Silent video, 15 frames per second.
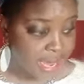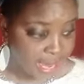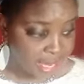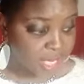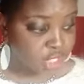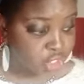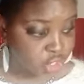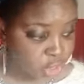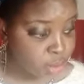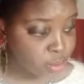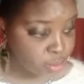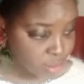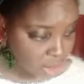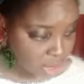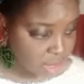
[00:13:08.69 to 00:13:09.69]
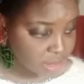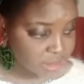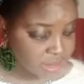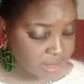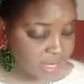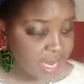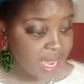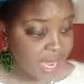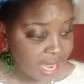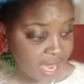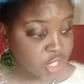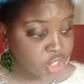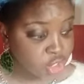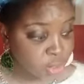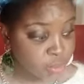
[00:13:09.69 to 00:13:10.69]
Asia Ross.
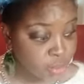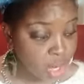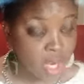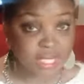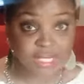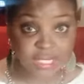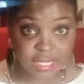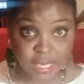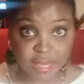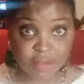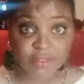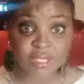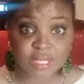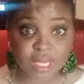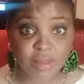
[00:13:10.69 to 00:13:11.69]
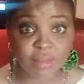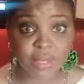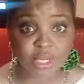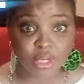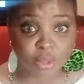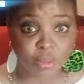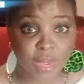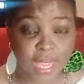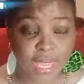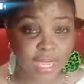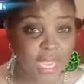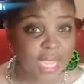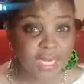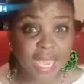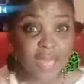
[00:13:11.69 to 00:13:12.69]
Asia Ross, love is coming your way.
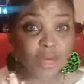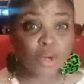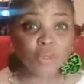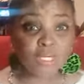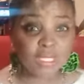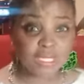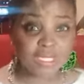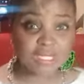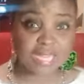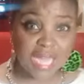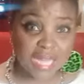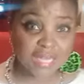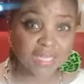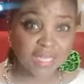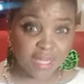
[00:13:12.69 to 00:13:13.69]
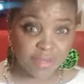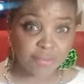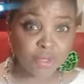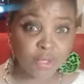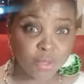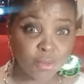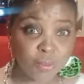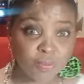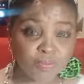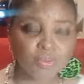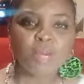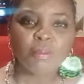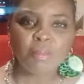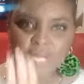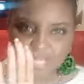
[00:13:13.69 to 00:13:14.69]
Not only does God love you,
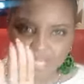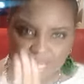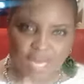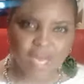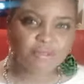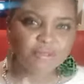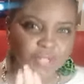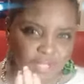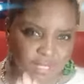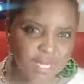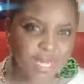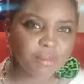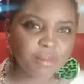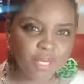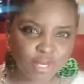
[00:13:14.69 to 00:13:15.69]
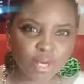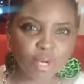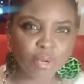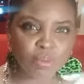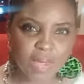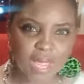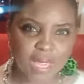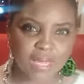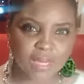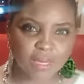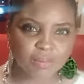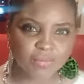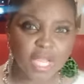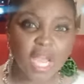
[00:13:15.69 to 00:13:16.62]
but love is coming your way.